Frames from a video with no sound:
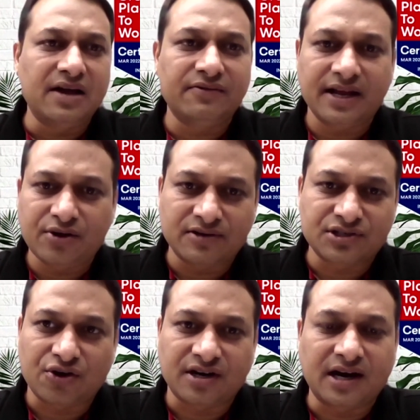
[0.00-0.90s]
We are
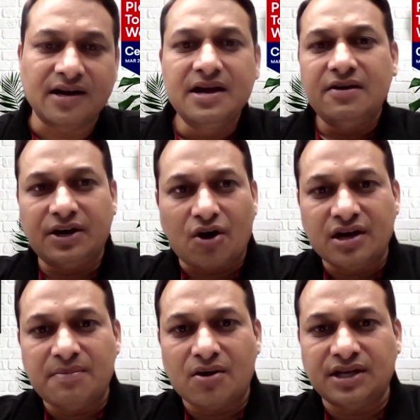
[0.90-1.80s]
talking about the
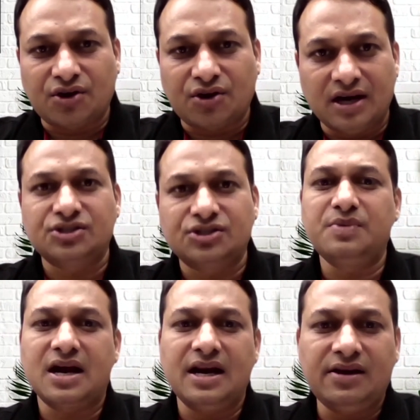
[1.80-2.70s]
toilets to be
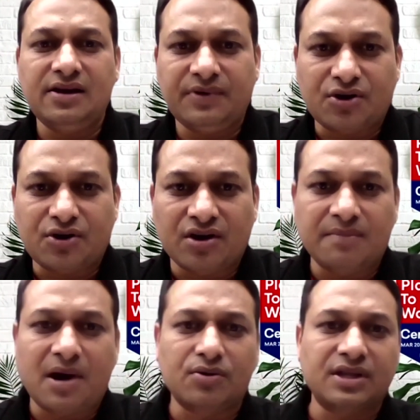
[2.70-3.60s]
clean. We're talking
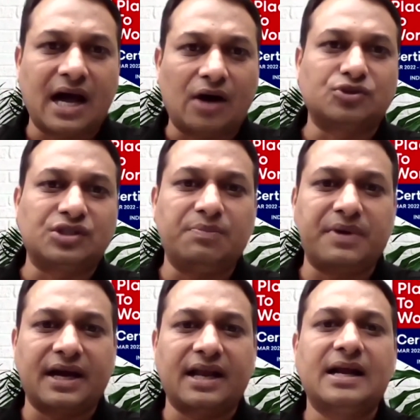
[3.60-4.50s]
about the
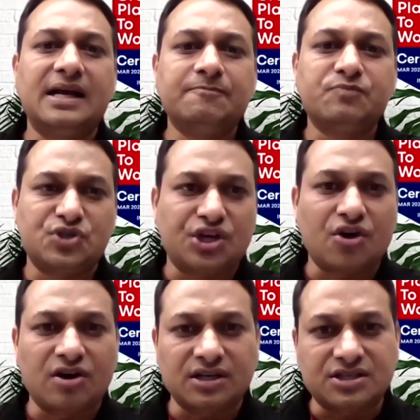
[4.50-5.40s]
housekeeping and
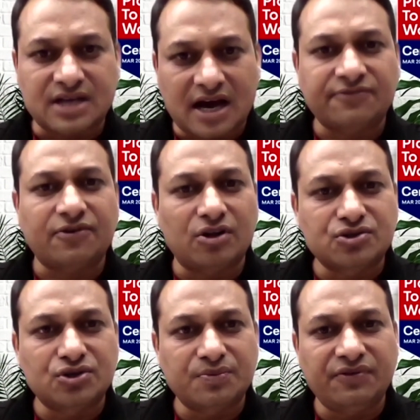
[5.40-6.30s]
security staff
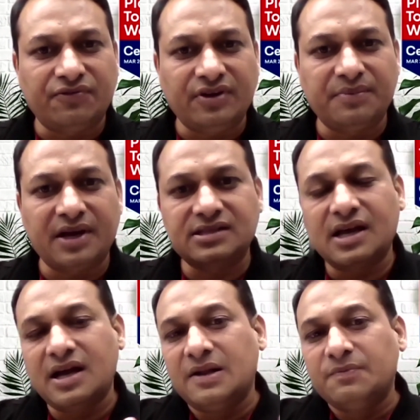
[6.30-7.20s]
also to be females.
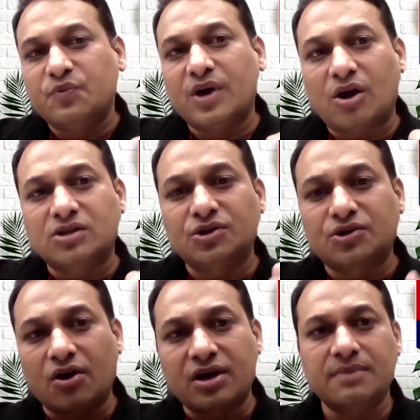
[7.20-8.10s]
We are
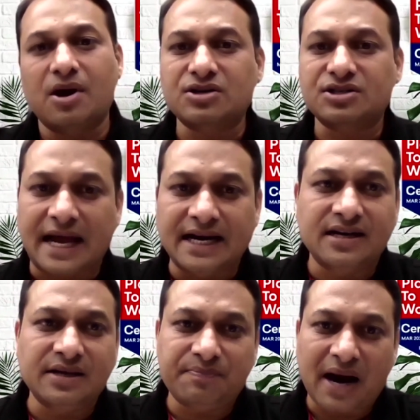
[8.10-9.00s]
also talking about
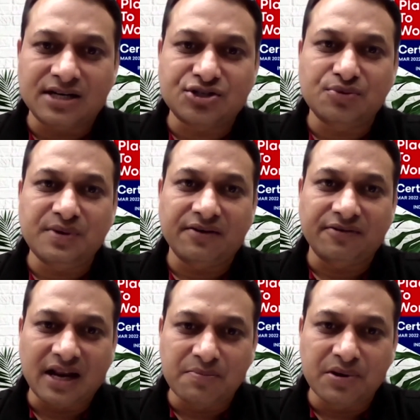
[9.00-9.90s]
sanitary pads to be
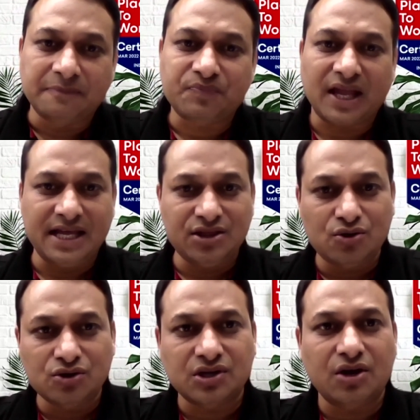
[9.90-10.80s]
available in those
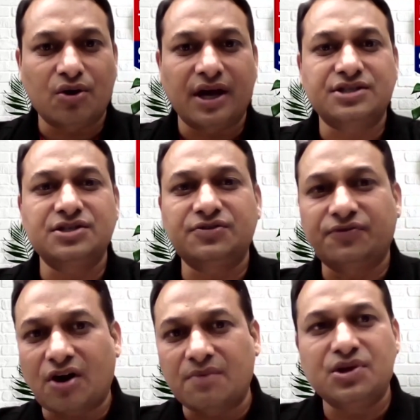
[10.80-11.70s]
locations
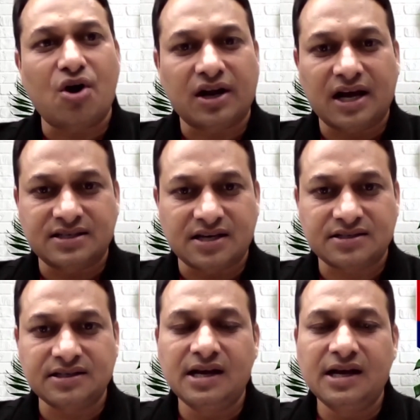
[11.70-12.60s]
from the
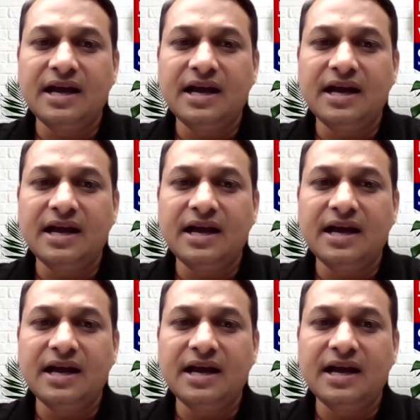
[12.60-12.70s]
organization.